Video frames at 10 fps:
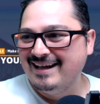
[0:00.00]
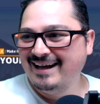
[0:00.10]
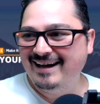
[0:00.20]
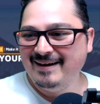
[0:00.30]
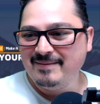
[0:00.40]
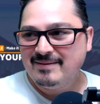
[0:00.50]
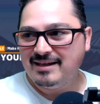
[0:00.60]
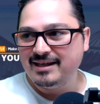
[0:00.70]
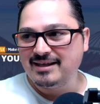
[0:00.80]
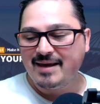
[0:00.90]
uh,
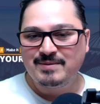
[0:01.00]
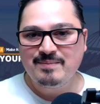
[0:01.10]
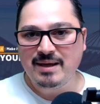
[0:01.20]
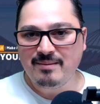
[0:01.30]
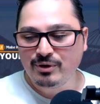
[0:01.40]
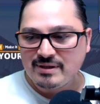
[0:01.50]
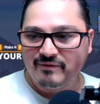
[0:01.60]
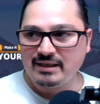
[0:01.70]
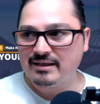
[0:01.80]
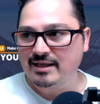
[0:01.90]
it keeps me
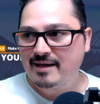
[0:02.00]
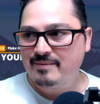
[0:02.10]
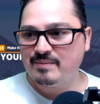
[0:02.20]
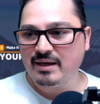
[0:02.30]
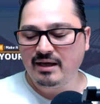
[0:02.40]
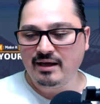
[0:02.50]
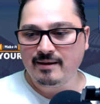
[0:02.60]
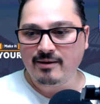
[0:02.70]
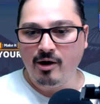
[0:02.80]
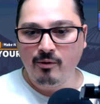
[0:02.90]
motivated. It keeps
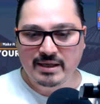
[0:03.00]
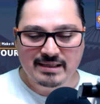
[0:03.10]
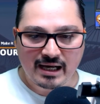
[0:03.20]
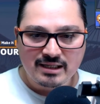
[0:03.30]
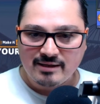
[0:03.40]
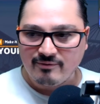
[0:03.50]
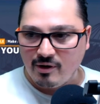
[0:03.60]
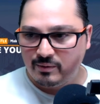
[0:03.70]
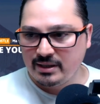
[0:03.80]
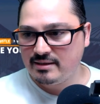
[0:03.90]
me always active,
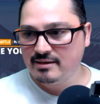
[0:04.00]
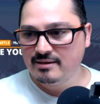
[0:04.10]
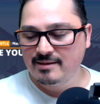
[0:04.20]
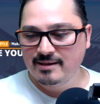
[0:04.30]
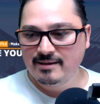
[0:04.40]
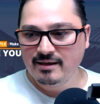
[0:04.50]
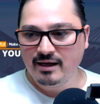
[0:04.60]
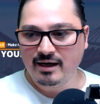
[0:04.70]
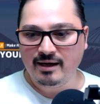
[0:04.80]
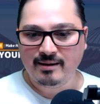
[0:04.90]
always
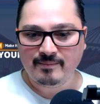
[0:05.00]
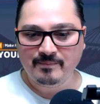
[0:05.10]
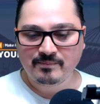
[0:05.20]
uh,